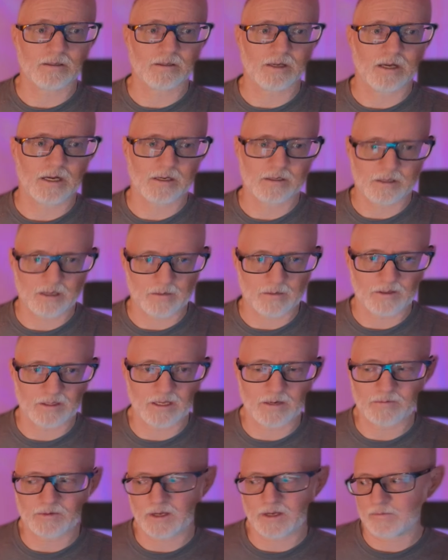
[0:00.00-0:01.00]
I could take my
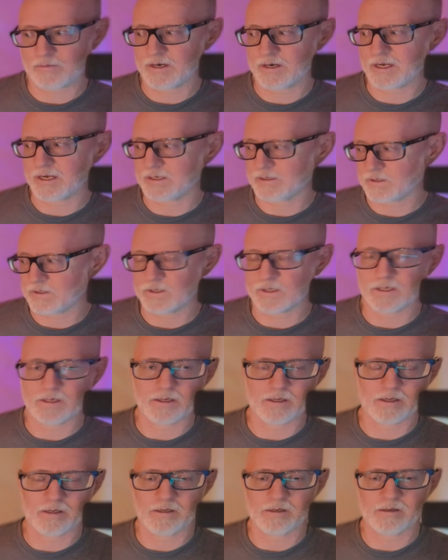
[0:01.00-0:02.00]
laptop and I could sit
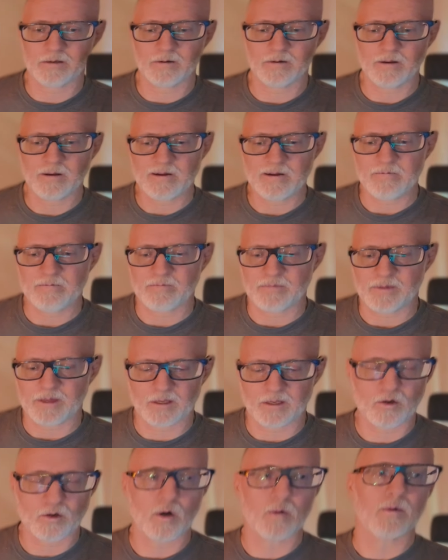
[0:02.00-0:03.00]
in
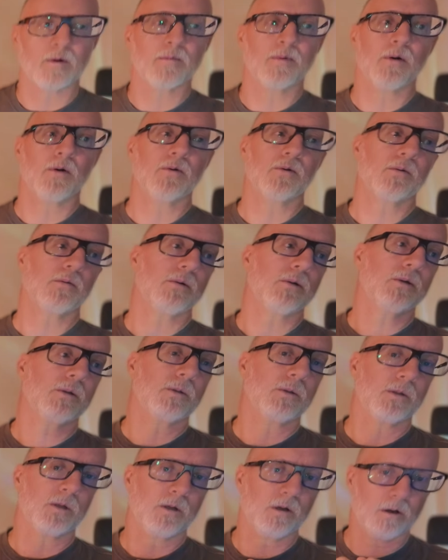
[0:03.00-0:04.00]
in cobra pose, which
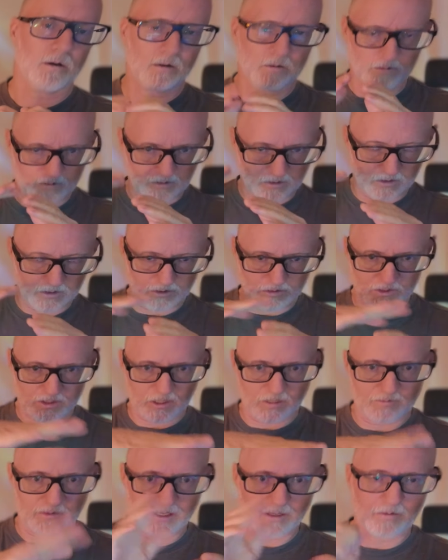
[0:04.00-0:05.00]
is you know on your
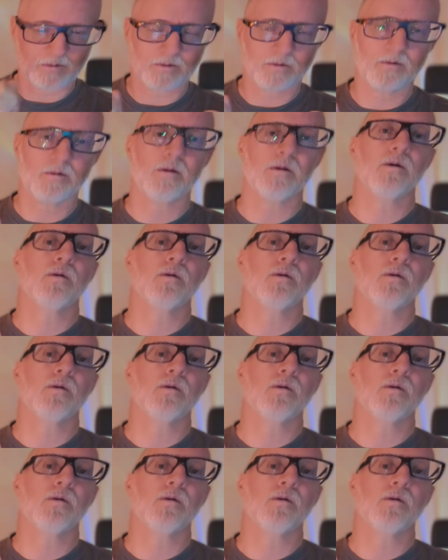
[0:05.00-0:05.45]
tummy with you know